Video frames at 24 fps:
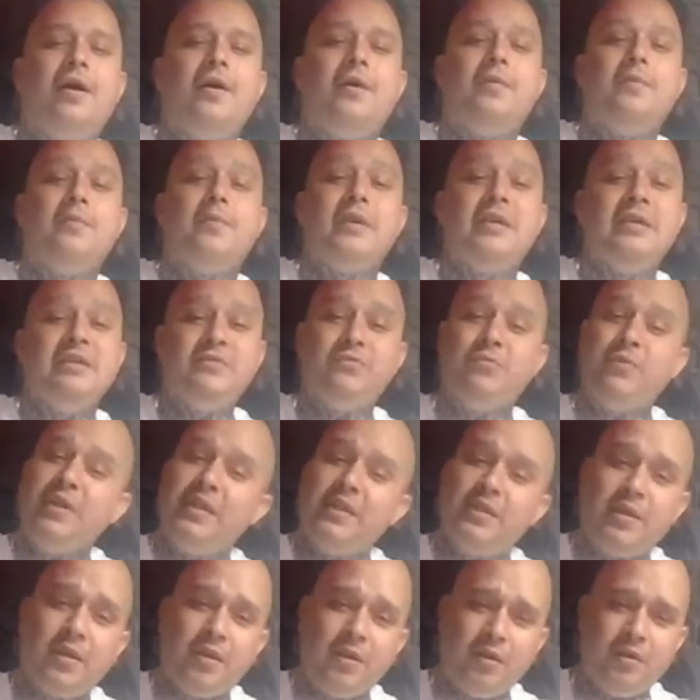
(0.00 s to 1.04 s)
He's
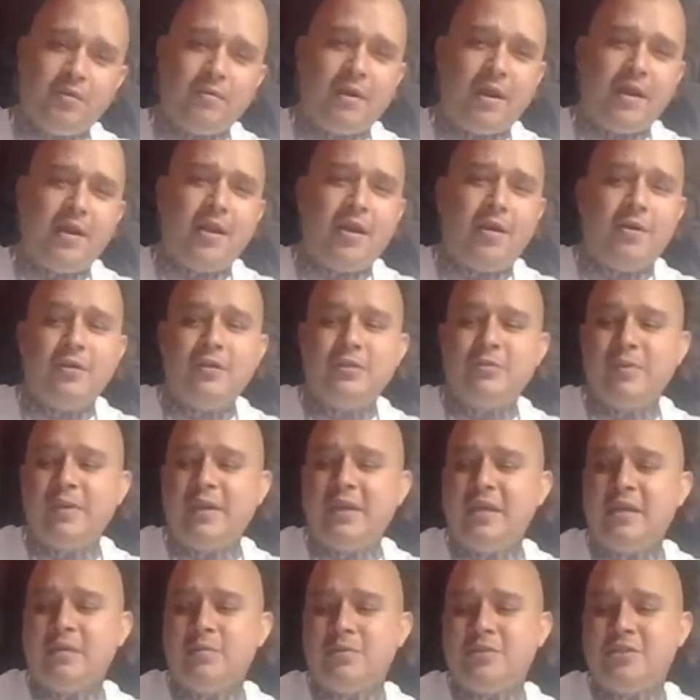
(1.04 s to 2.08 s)
really hurt right now. He's
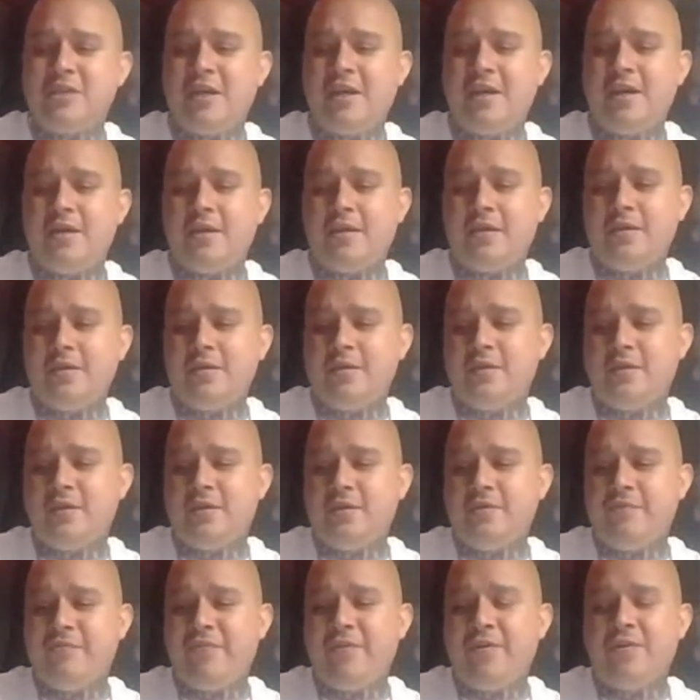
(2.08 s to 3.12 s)
really upset.
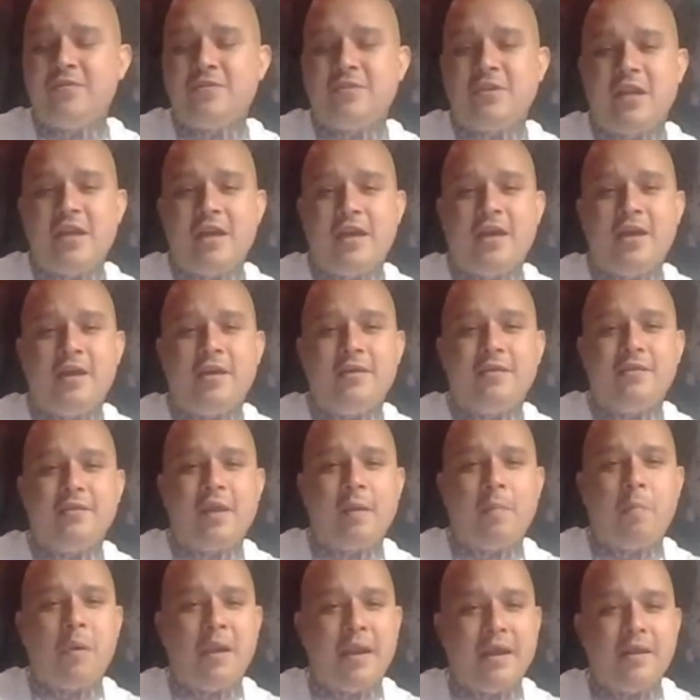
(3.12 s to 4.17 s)
He feels that they
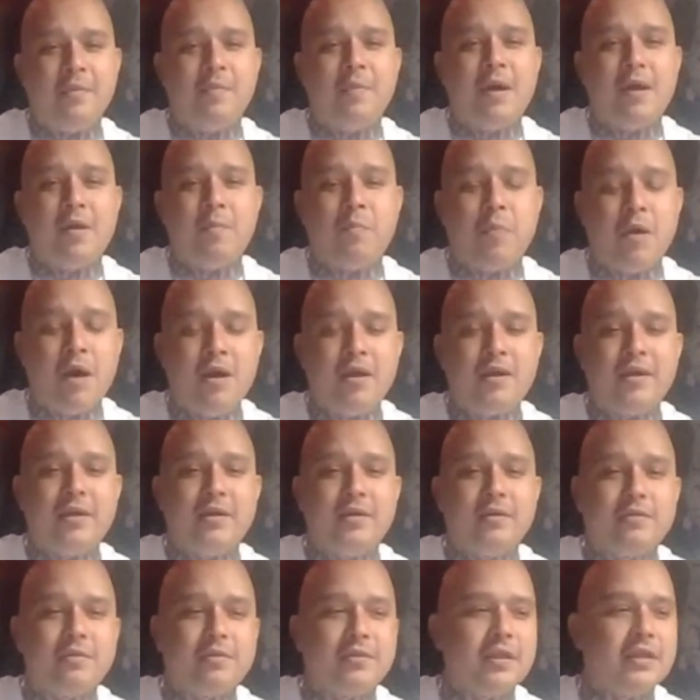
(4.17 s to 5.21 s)
played him out of
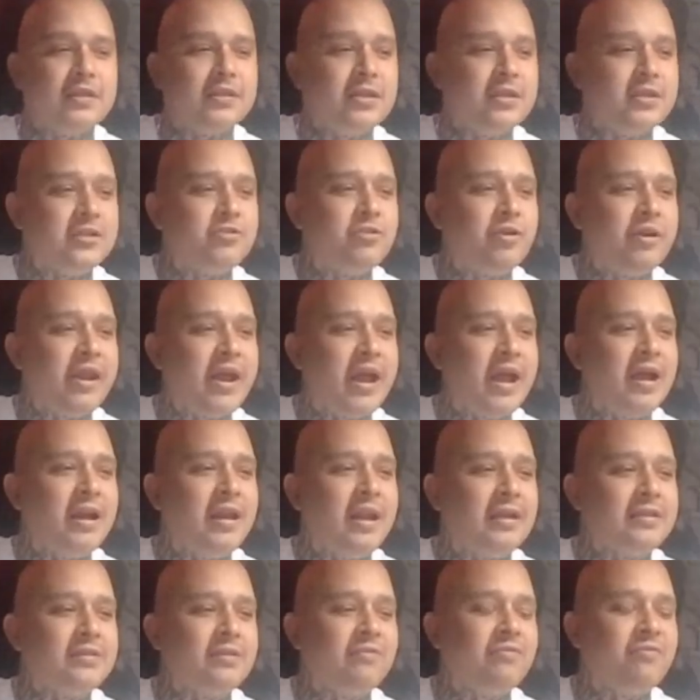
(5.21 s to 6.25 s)
pocket. That they try to act
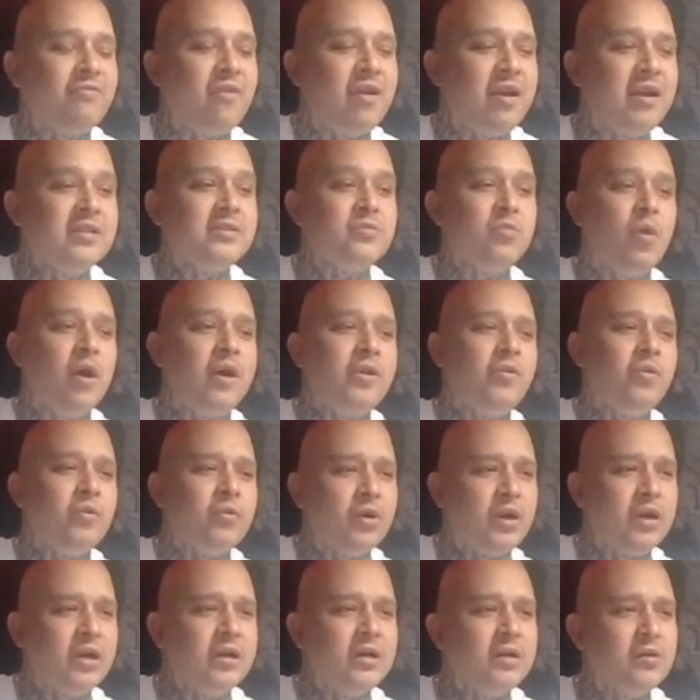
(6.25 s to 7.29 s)
like they're friends. Well, I know
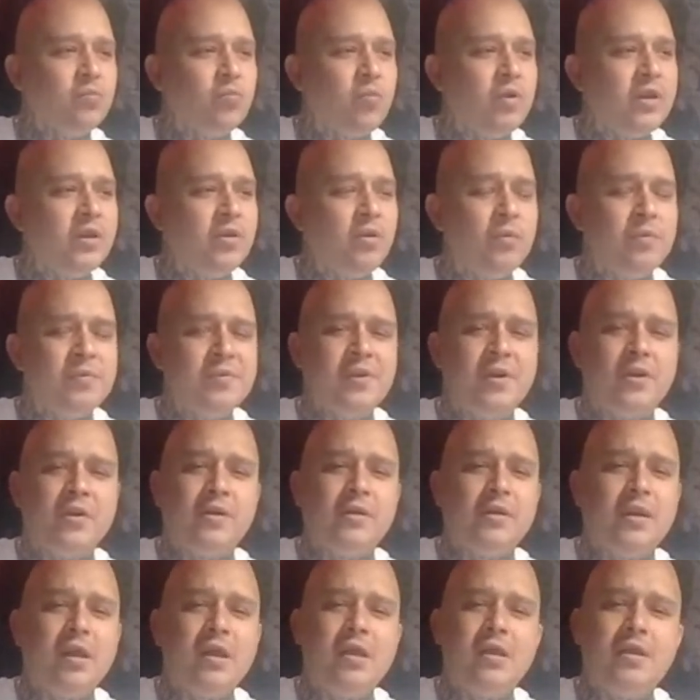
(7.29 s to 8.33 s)
Gun went over there
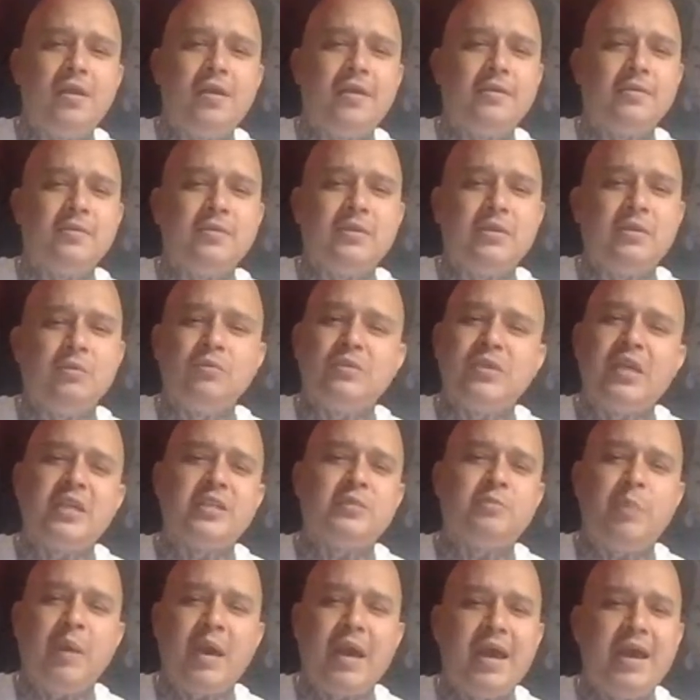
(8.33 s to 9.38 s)
and he was at his
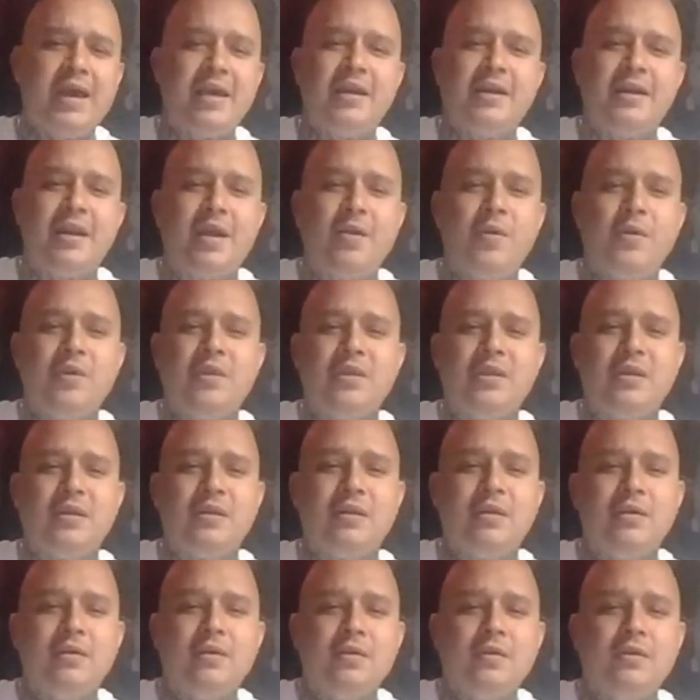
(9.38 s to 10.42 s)
pad and everything.
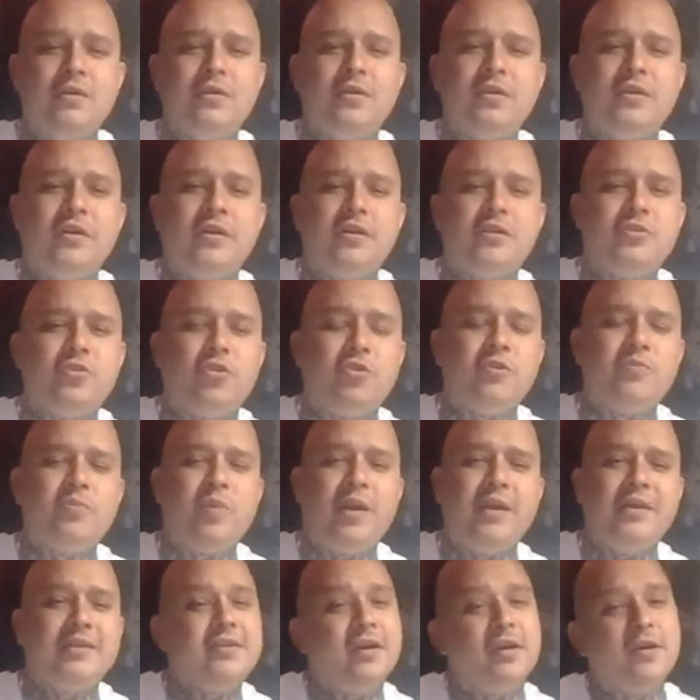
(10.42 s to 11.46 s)
So he's
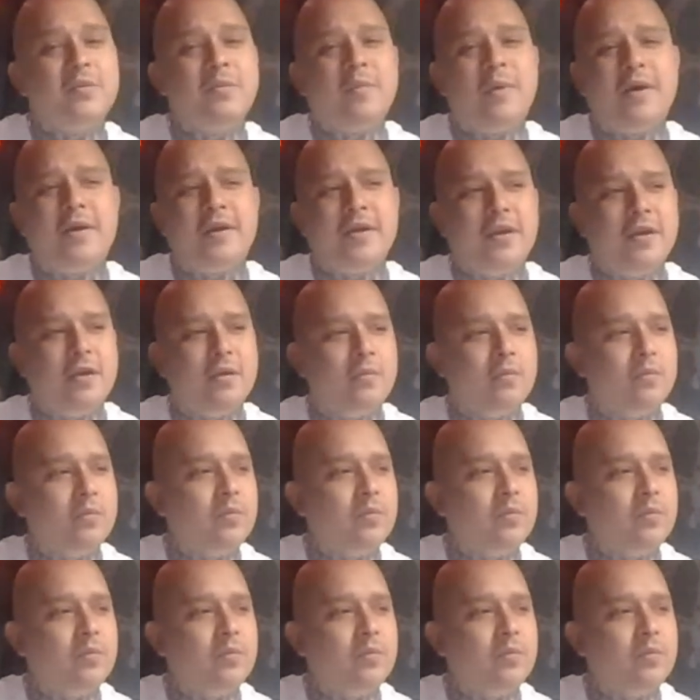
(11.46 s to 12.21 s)
probably talking about him.